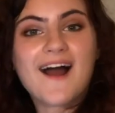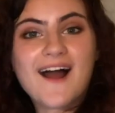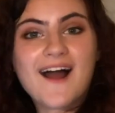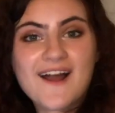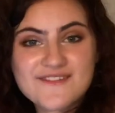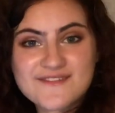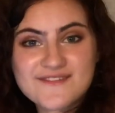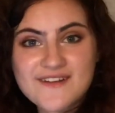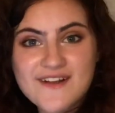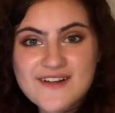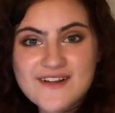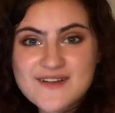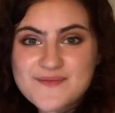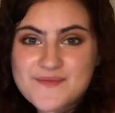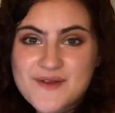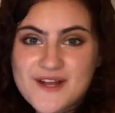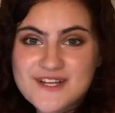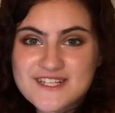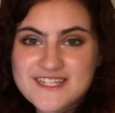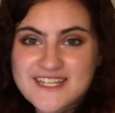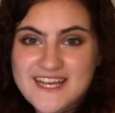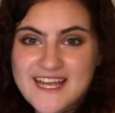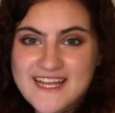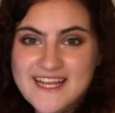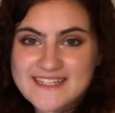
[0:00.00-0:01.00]
I very
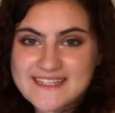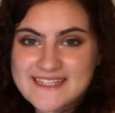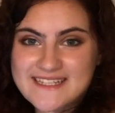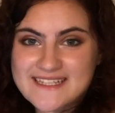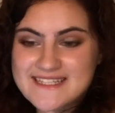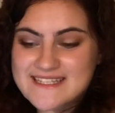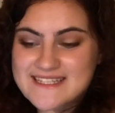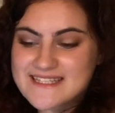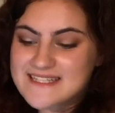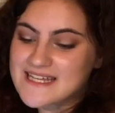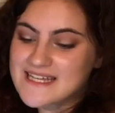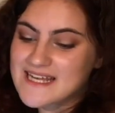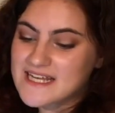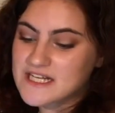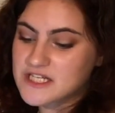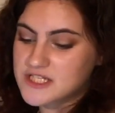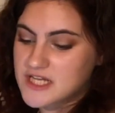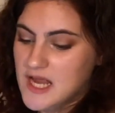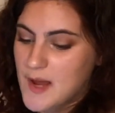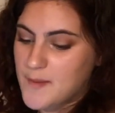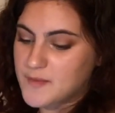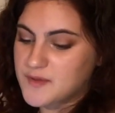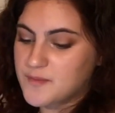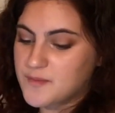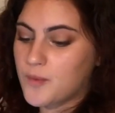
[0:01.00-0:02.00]
much like this
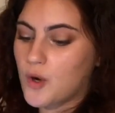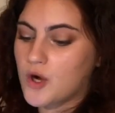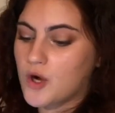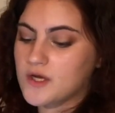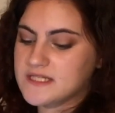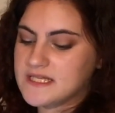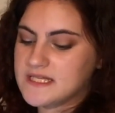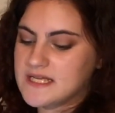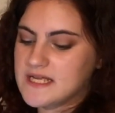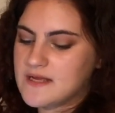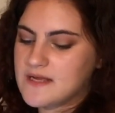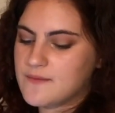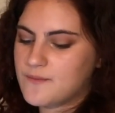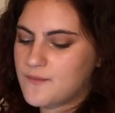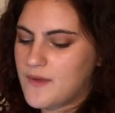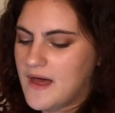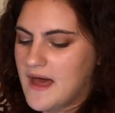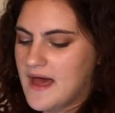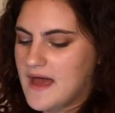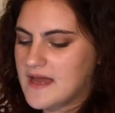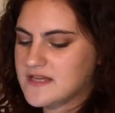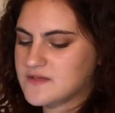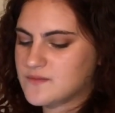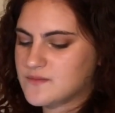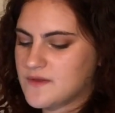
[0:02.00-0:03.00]
stick-shaped body
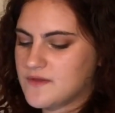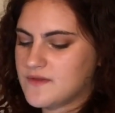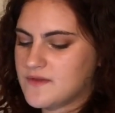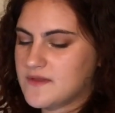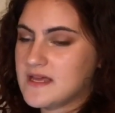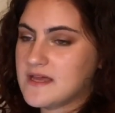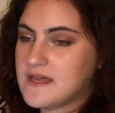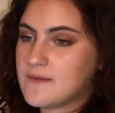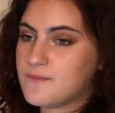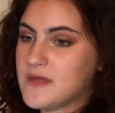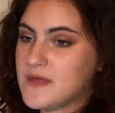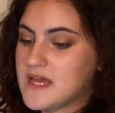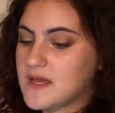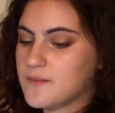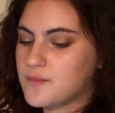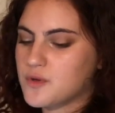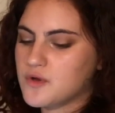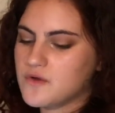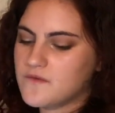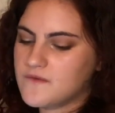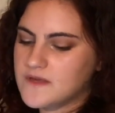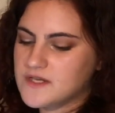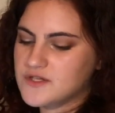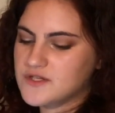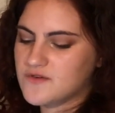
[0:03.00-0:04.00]
paired with the big
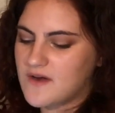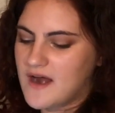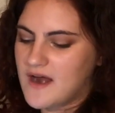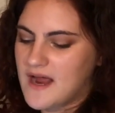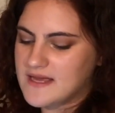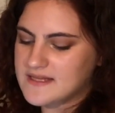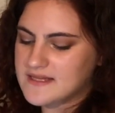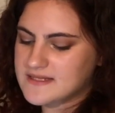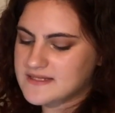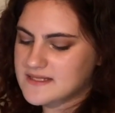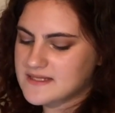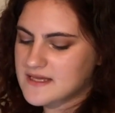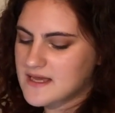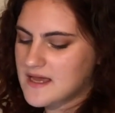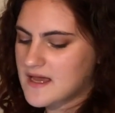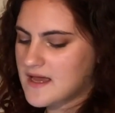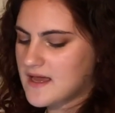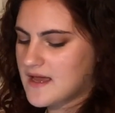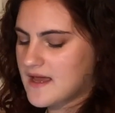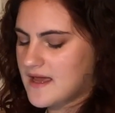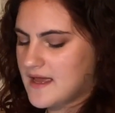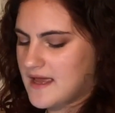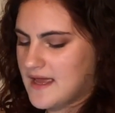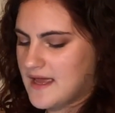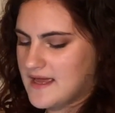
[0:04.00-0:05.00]
poofy dress.
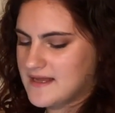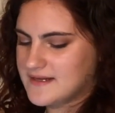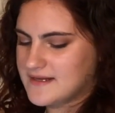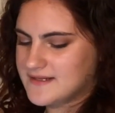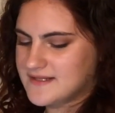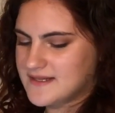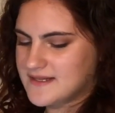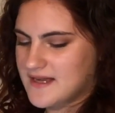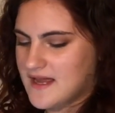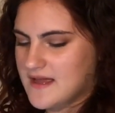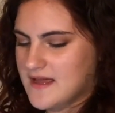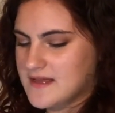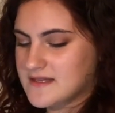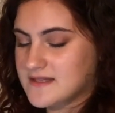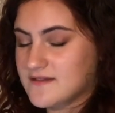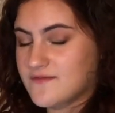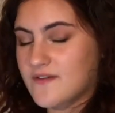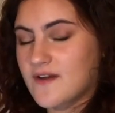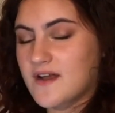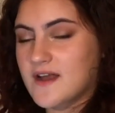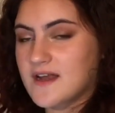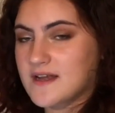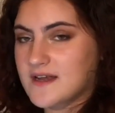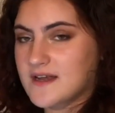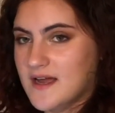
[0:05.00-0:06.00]
it is a
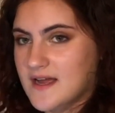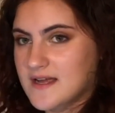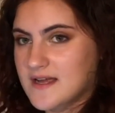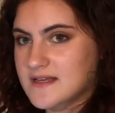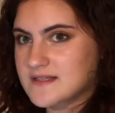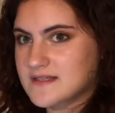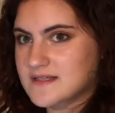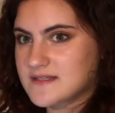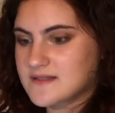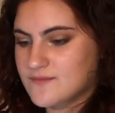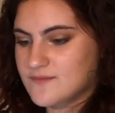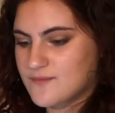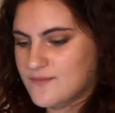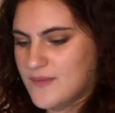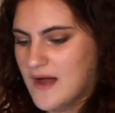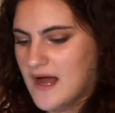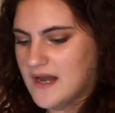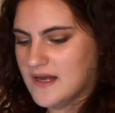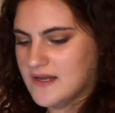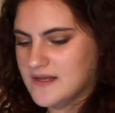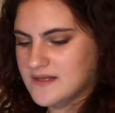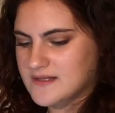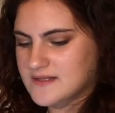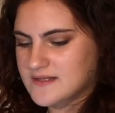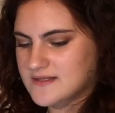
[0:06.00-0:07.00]
very nice
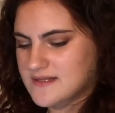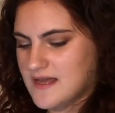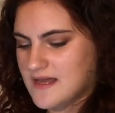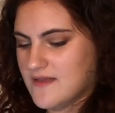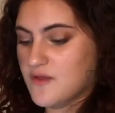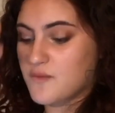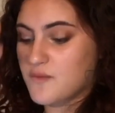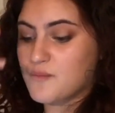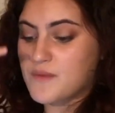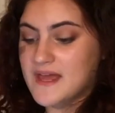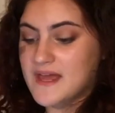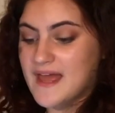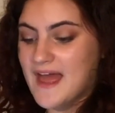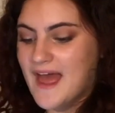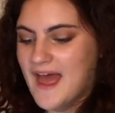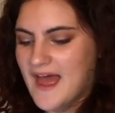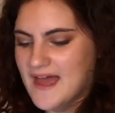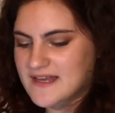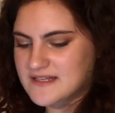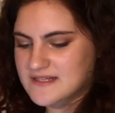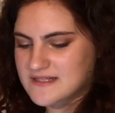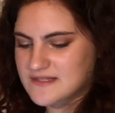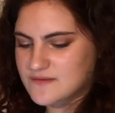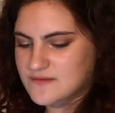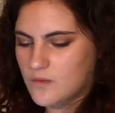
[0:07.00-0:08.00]
balance, and the big
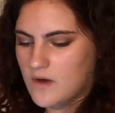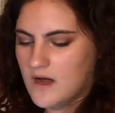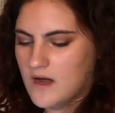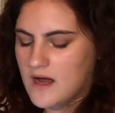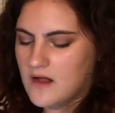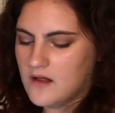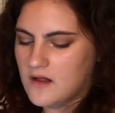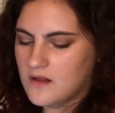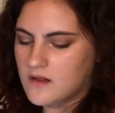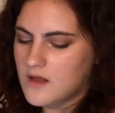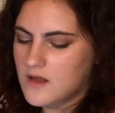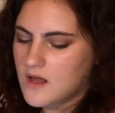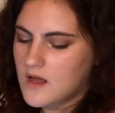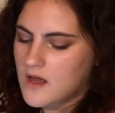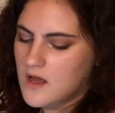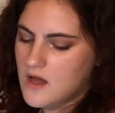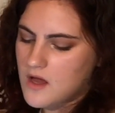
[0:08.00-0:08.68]
head as well.